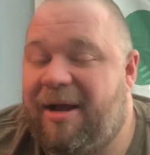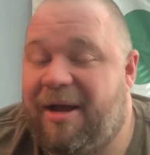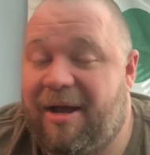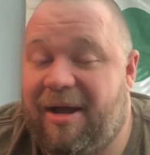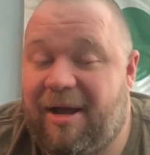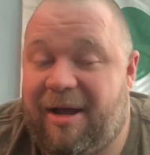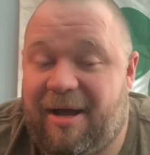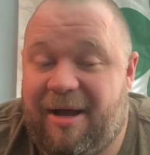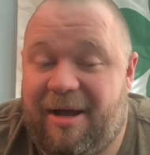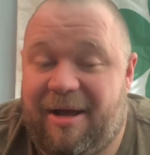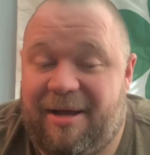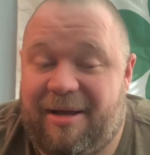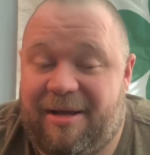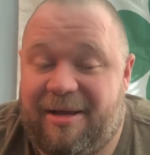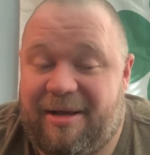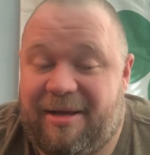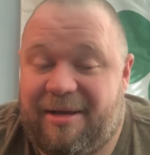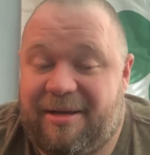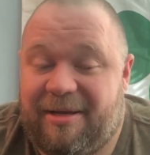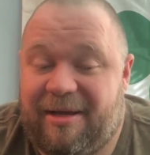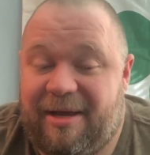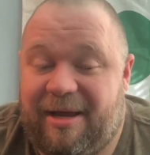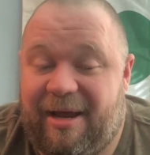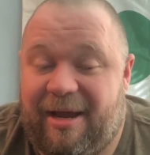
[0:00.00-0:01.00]

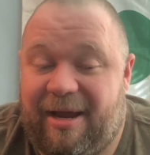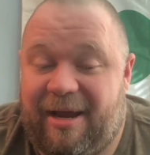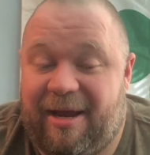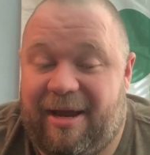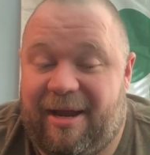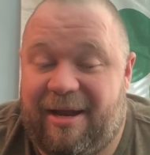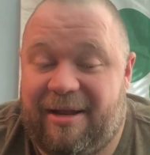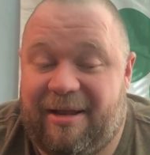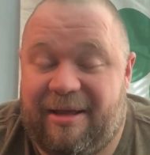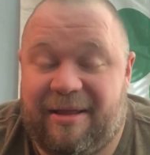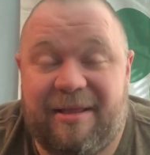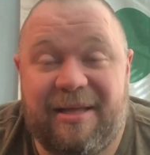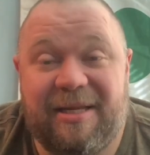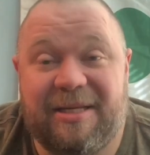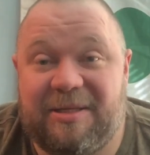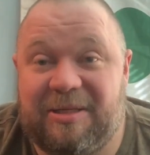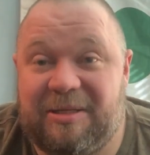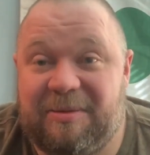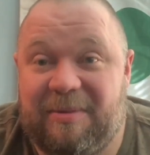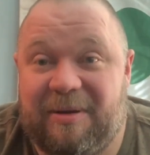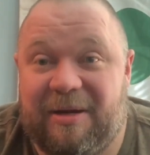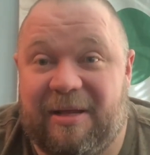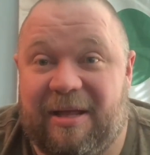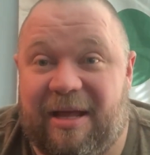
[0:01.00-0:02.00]
And this
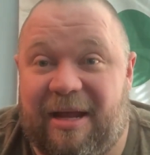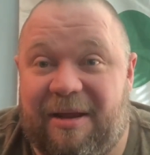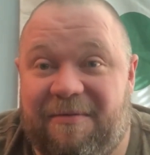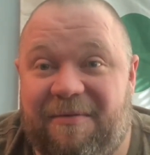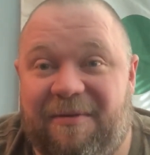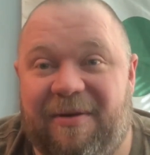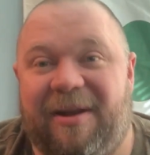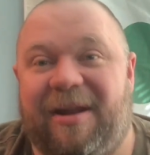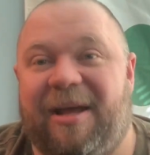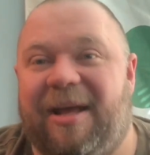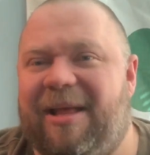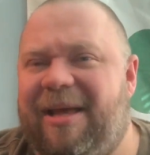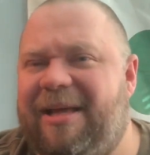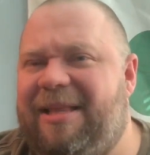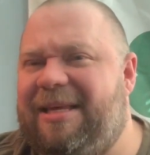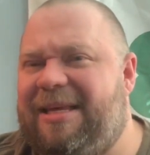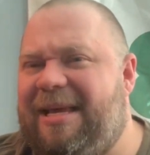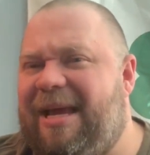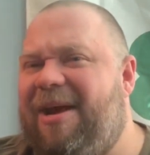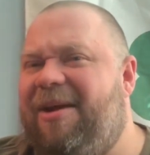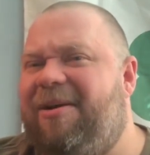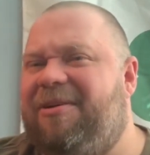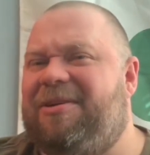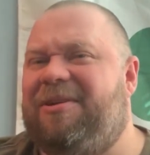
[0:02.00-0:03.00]
has been a lot of fun. I like the
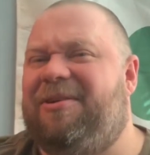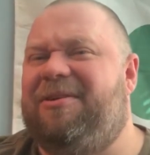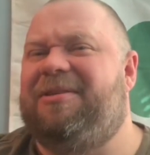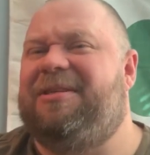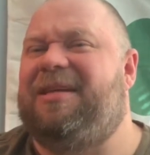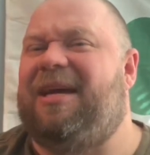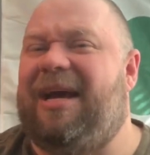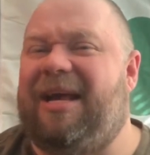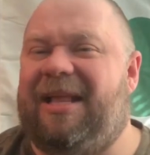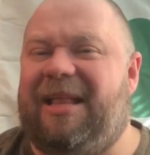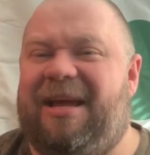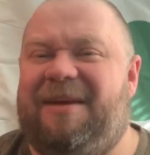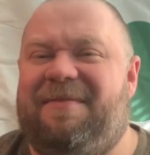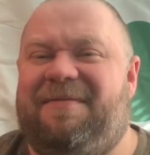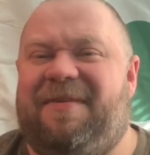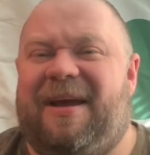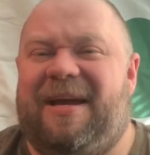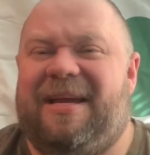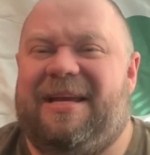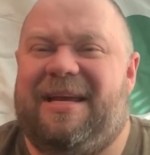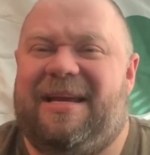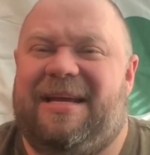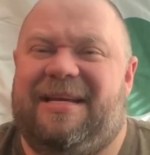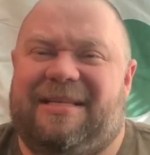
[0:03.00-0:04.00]
characters, I like
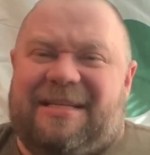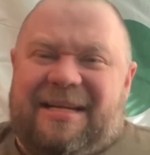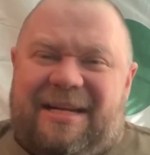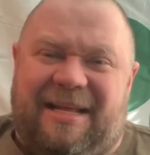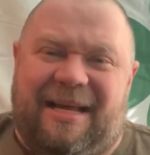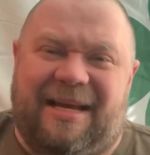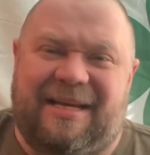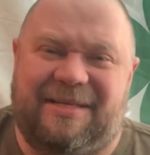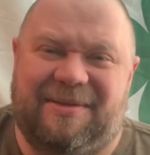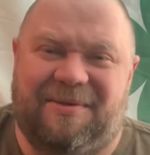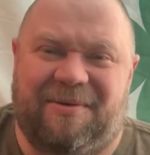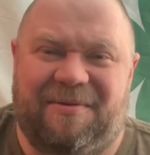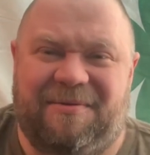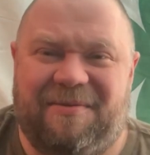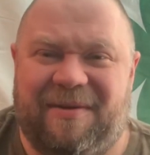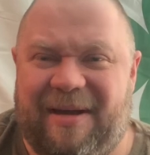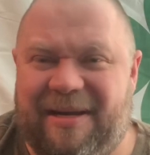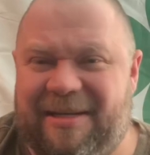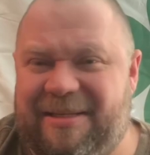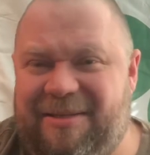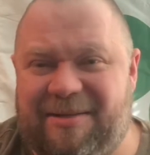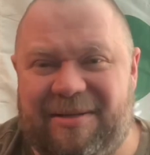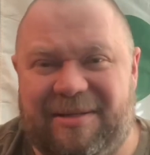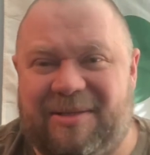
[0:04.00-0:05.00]
Vikings, and I like sword
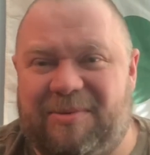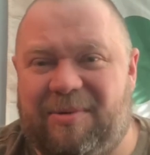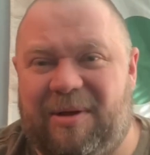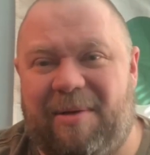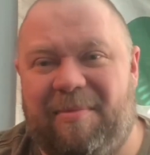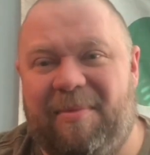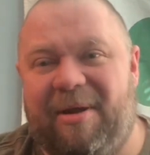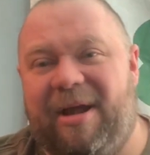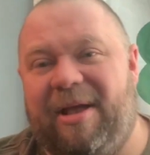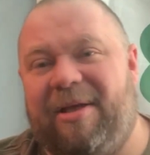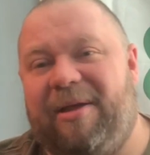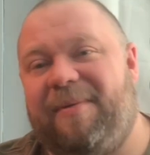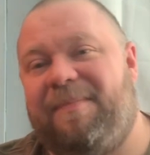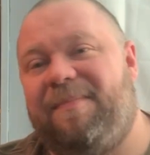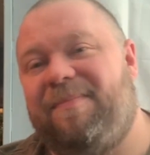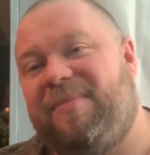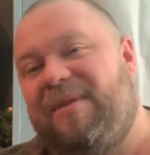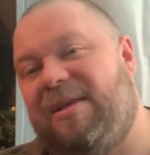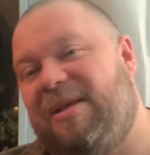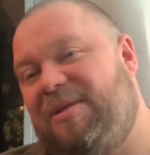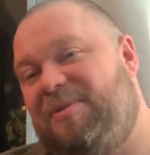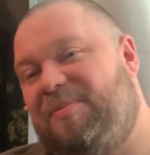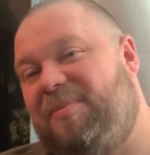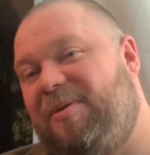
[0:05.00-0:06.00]
fights. So this is right up my alley.
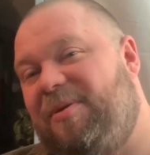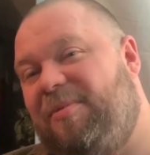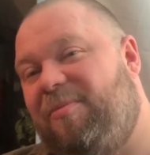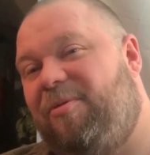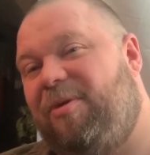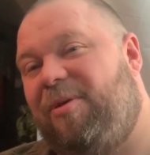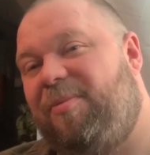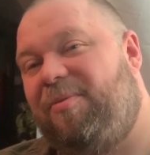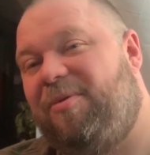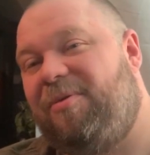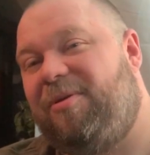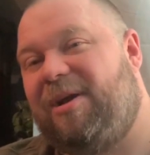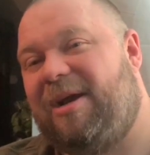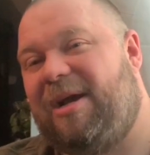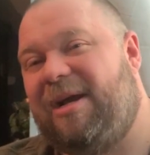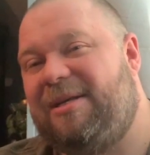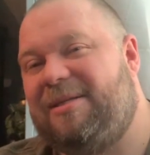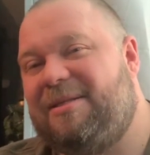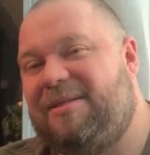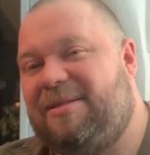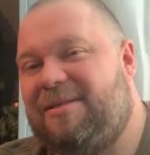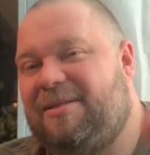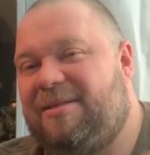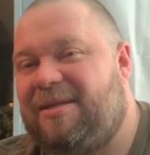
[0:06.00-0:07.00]
It's been your boy Prue,
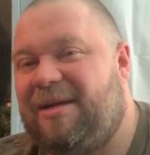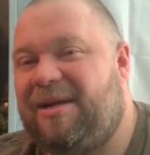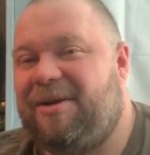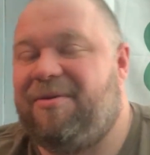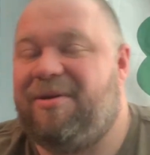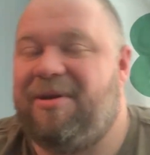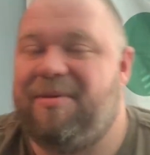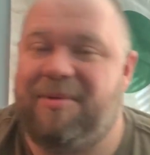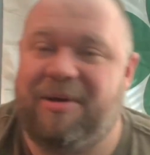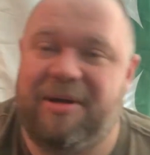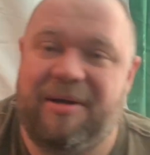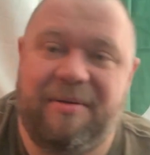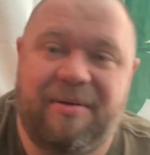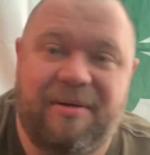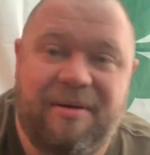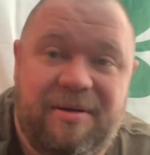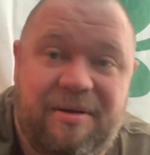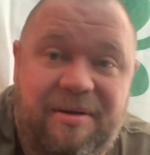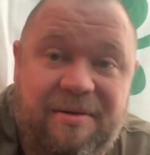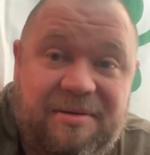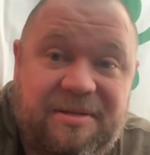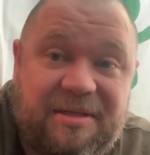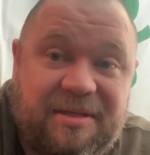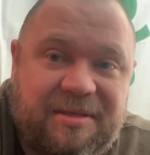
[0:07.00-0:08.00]
guys. Stay creepy.
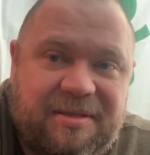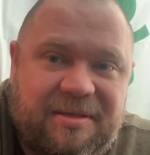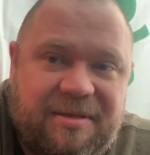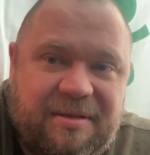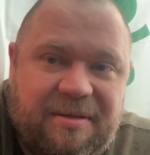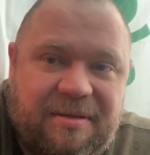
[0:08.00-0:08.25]
Deuces.